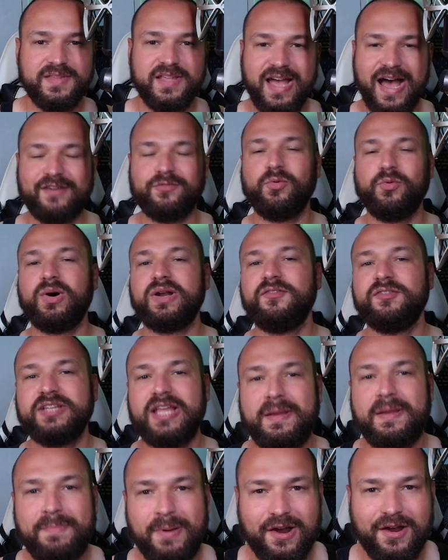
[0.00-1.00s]
Have a wonderful
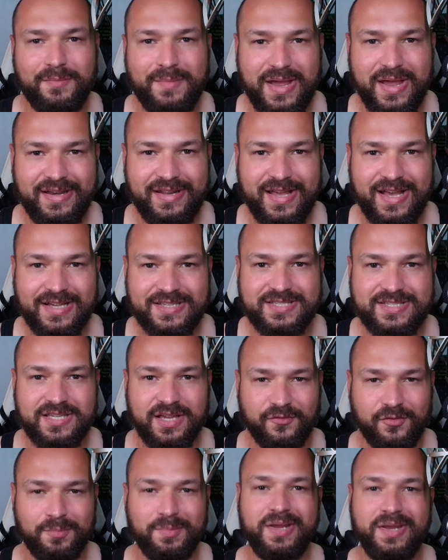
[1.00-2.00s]
day, Pyromaniacs.
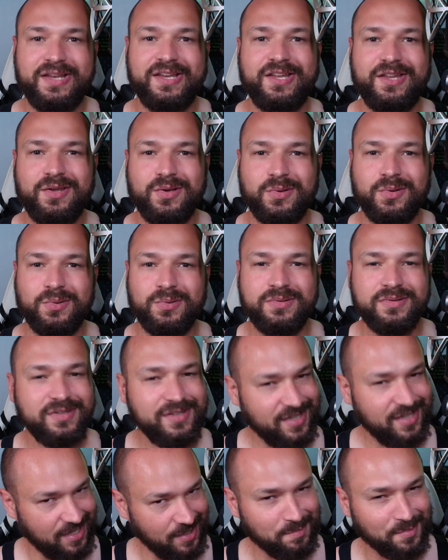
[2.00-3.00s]
And from me to you, keep